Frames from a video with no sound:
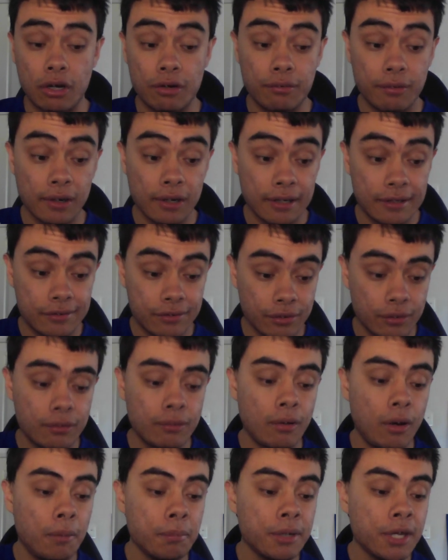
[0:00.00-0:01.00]
I really
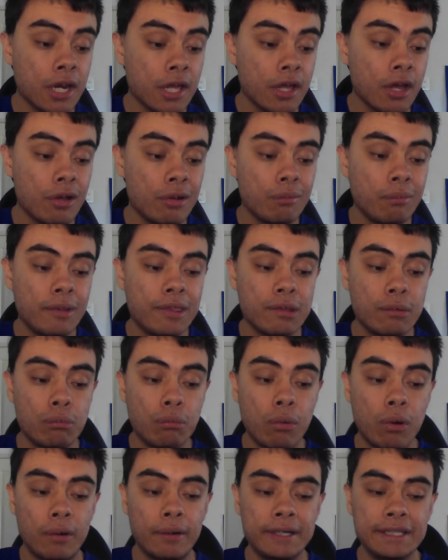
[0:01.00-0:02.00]
do. I'm going to go with the
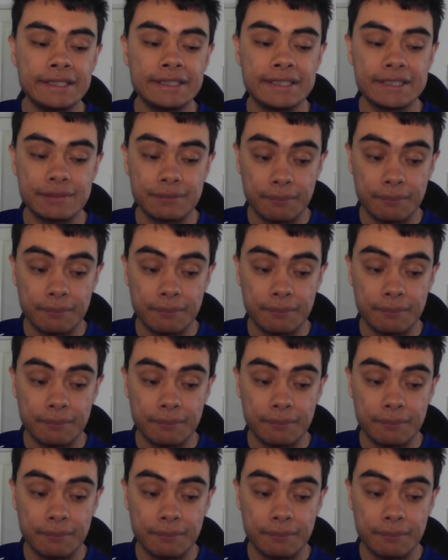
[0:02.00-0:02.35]
Warriors